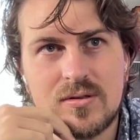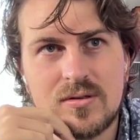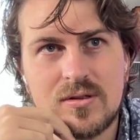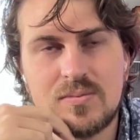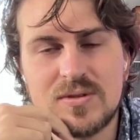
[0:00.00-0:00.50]

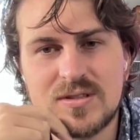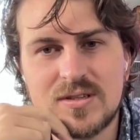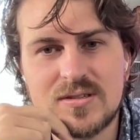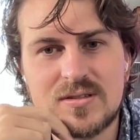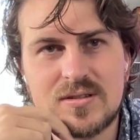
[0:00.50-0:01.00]
The
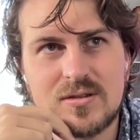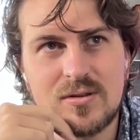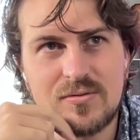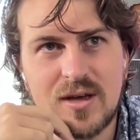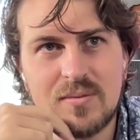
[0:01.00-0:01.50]
business, the
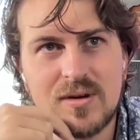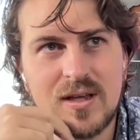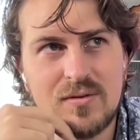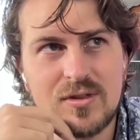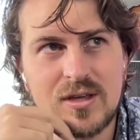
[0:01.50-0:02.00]
family,
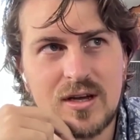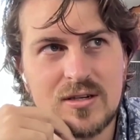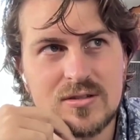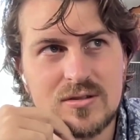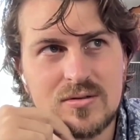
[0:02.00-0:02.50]
everything
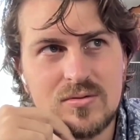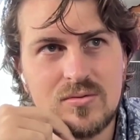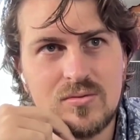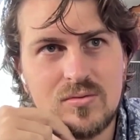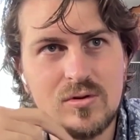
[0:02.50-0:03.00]
else
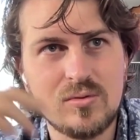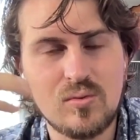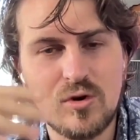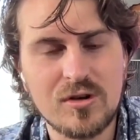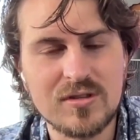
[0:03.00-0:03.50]
will
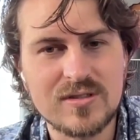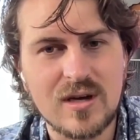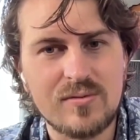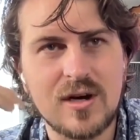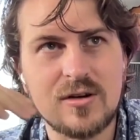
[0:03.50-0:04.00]
work
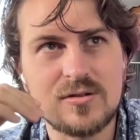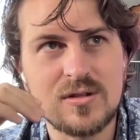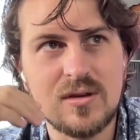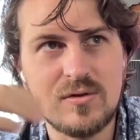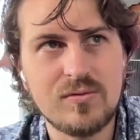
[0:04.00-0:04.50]
itself out
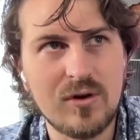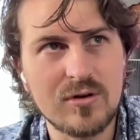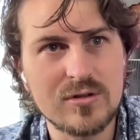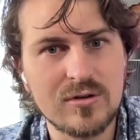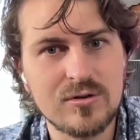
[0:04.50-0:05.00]
if you
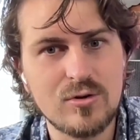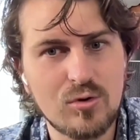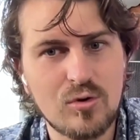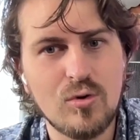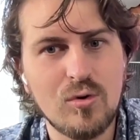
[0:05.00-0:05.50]
focus on your
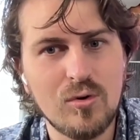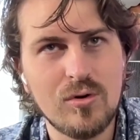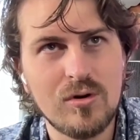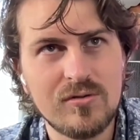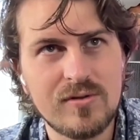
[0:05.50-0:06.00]

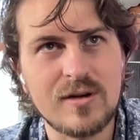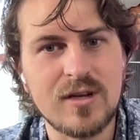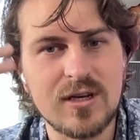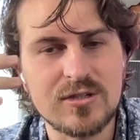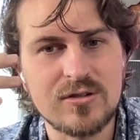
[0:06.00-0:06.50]
core
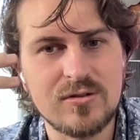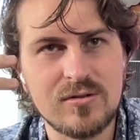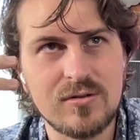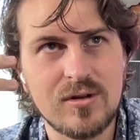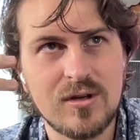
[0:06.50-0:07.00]

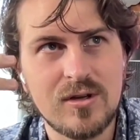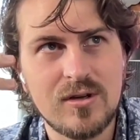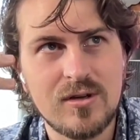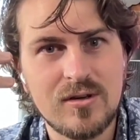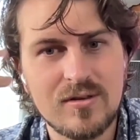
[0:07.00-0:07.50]
foundational
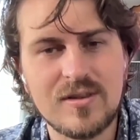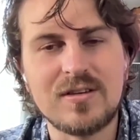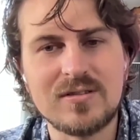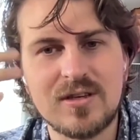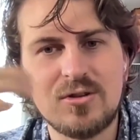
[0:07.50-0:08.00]

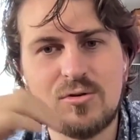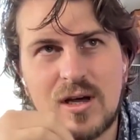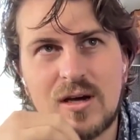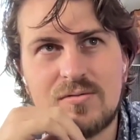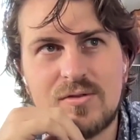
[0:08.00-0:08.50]
things in your
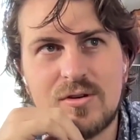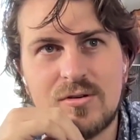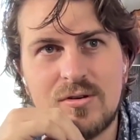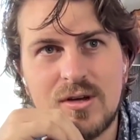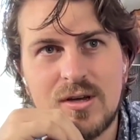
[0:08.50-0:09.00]
life,
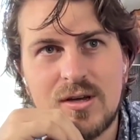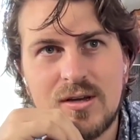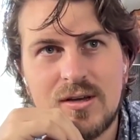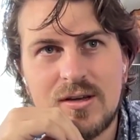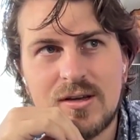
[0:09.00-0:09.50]

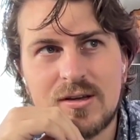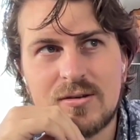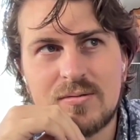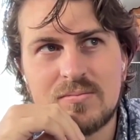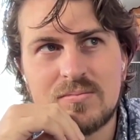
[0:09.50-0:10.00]

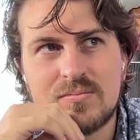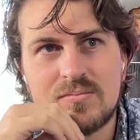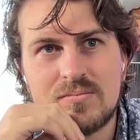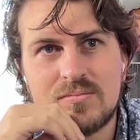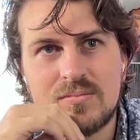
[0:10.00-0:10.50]
and
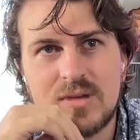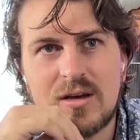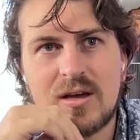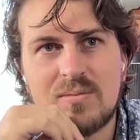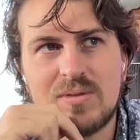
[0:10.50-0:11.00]

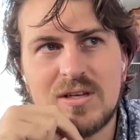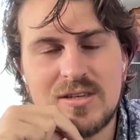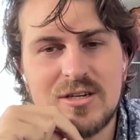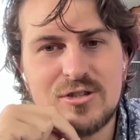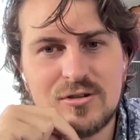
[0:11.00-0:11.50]
be
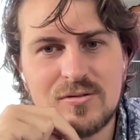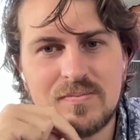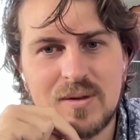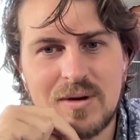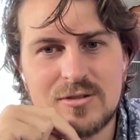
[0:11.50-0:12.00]
intentional
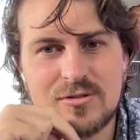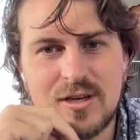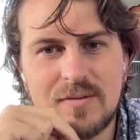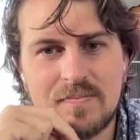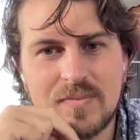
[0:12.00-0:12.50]
about today.